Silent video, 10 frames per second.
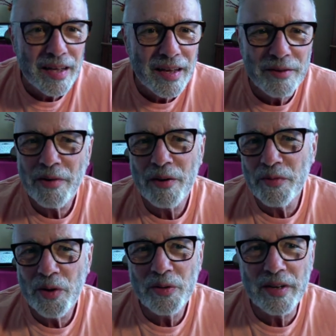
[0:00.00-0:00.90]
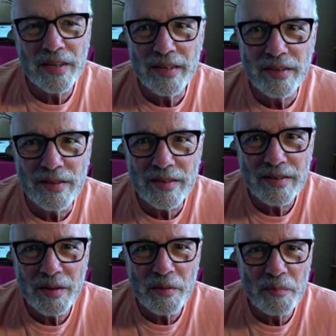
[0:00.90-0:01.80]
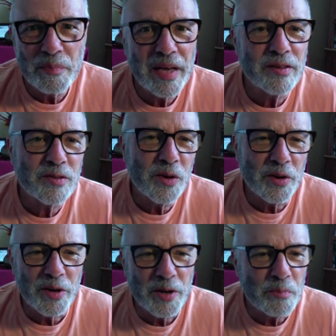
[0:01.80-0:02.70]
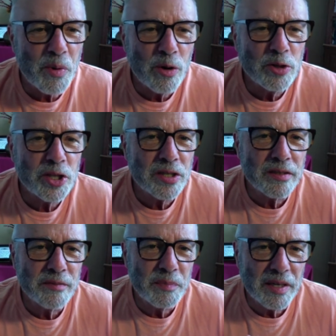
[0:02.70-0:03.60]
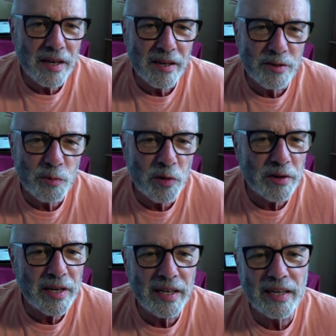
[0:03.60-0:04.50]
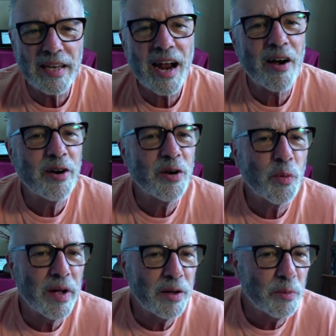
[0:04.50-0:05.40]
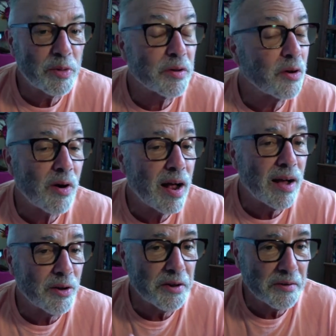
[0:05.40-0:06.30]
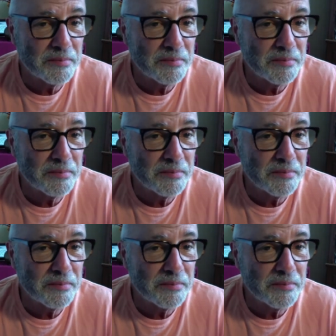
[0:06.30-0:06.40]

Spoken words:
If our vote is based on emotion because we're getting carried away with the crowd,